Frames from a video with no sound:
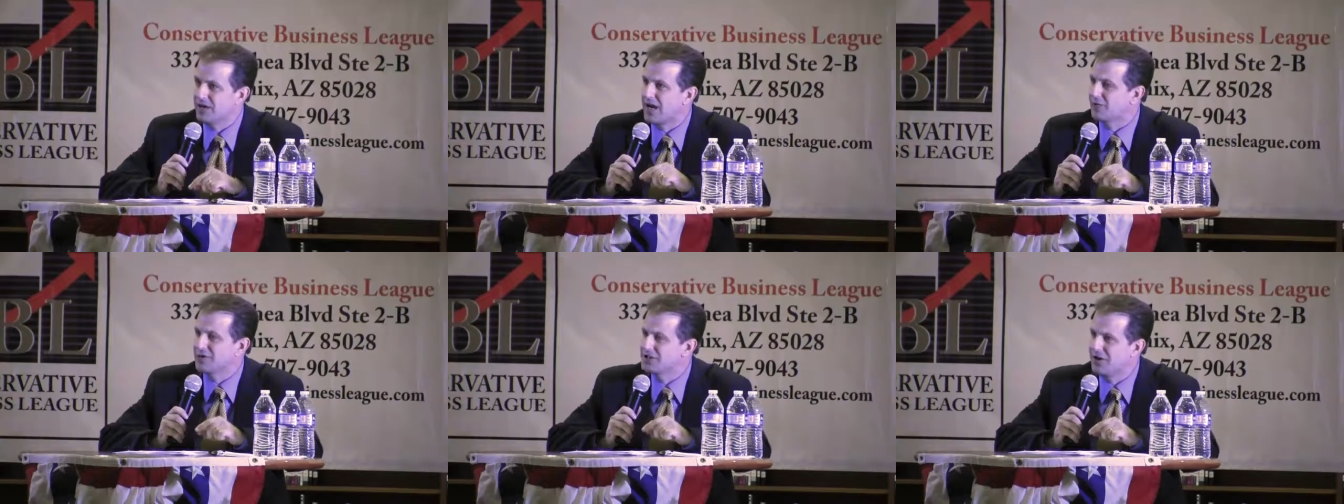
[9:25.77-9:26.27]

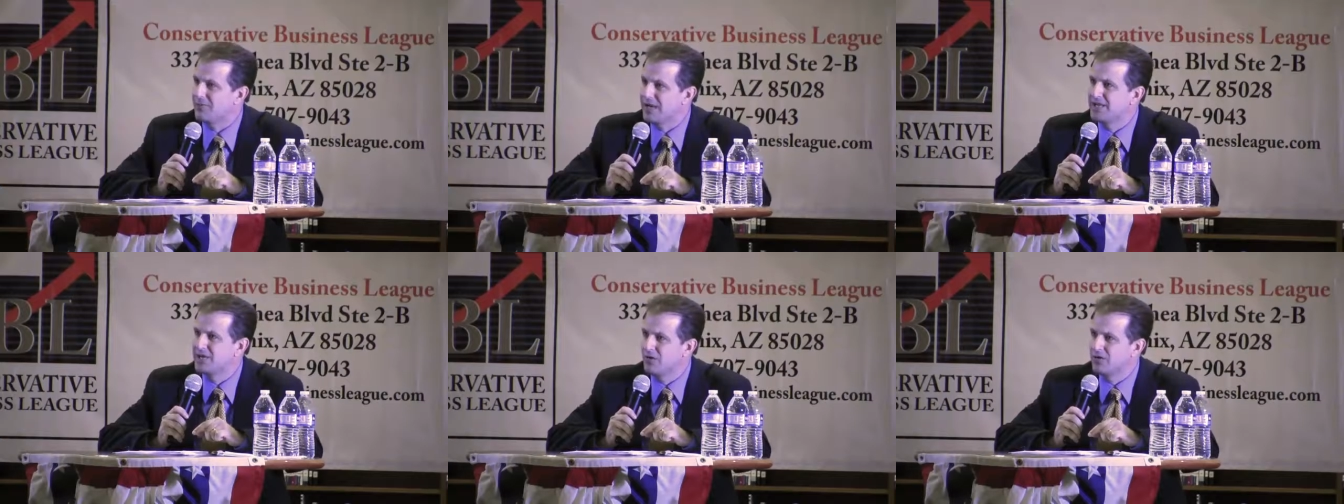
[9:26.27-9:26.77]
Congress shall
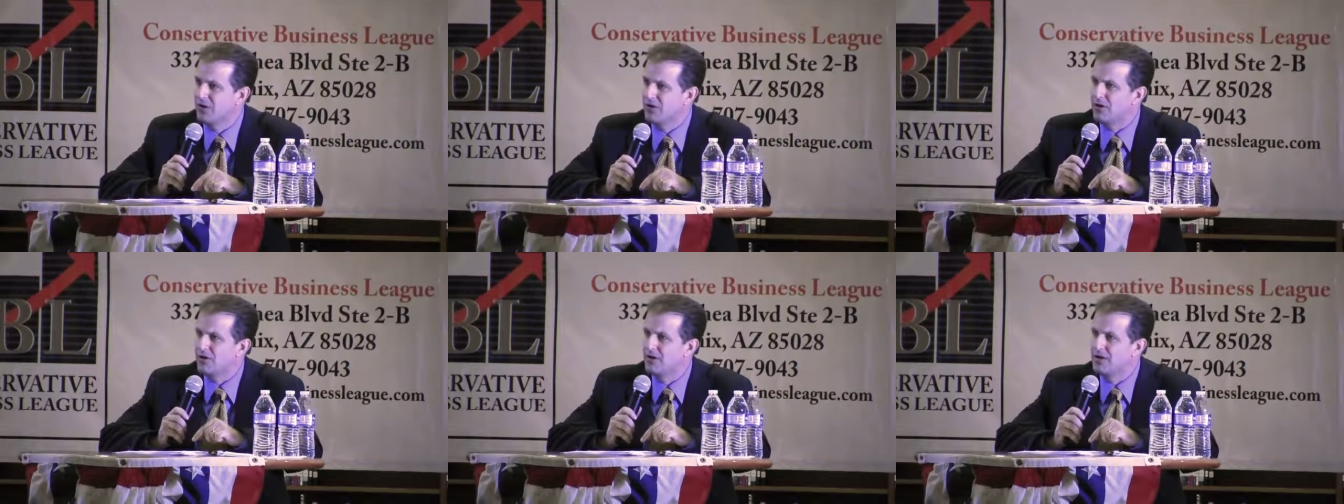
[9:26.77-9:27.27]
make no
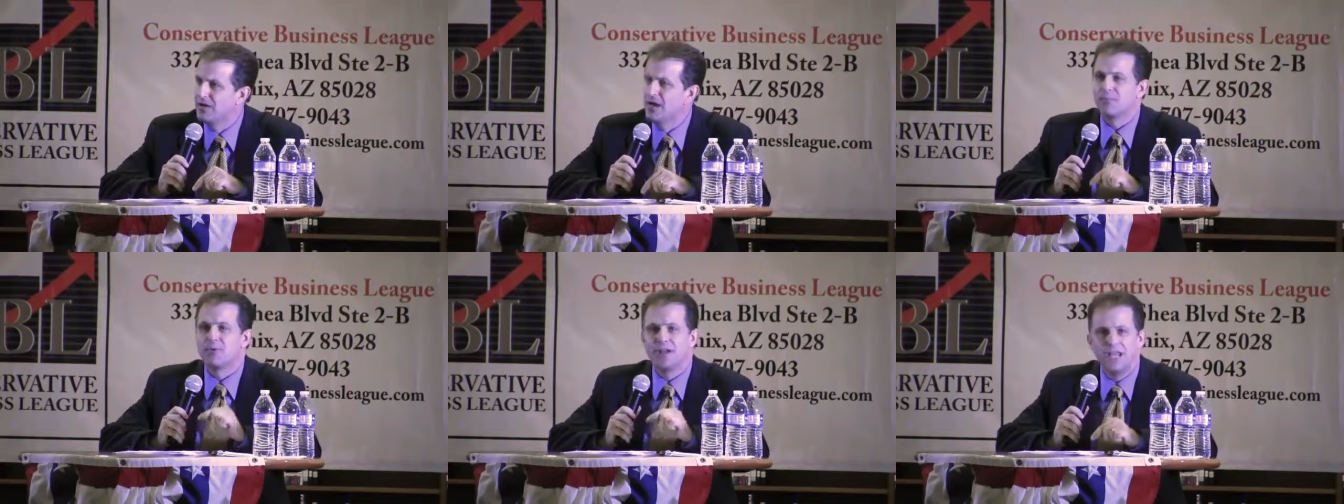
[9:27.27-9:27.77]
law
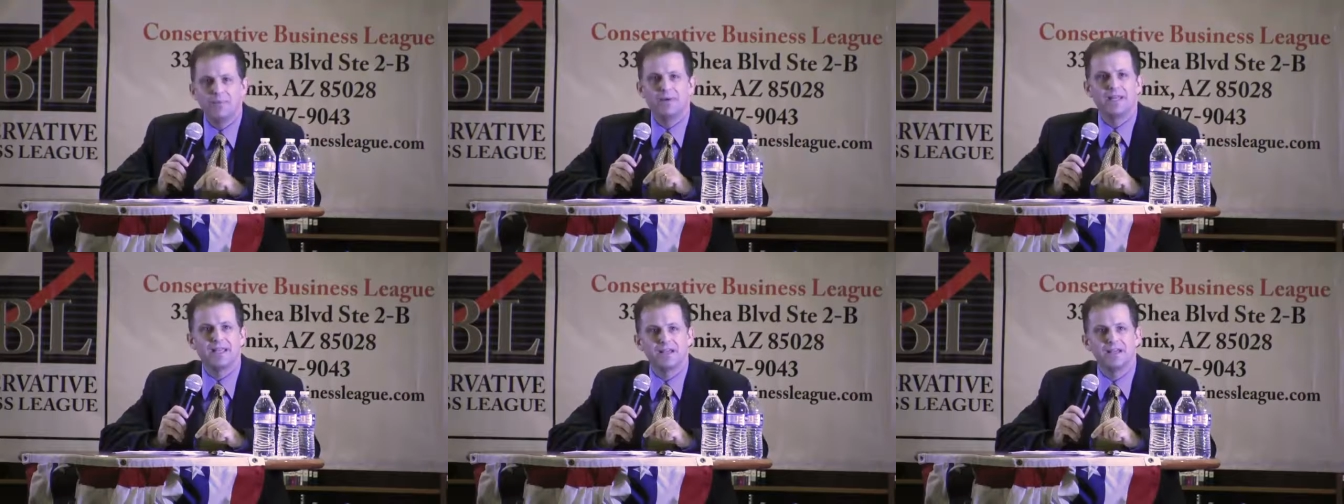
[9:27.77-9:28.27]

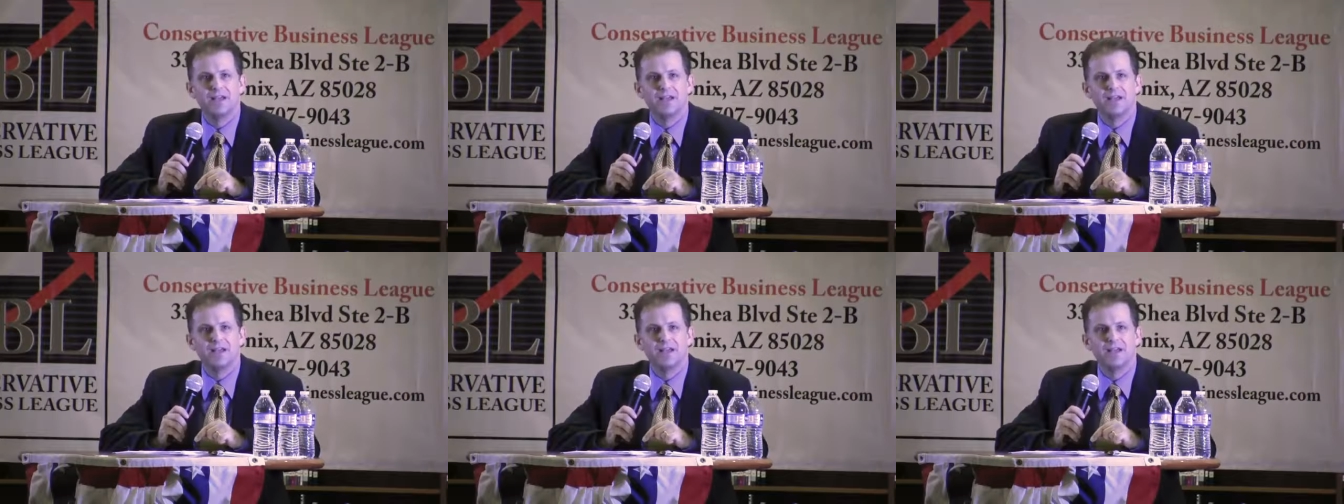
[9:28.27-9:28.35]
prohibiting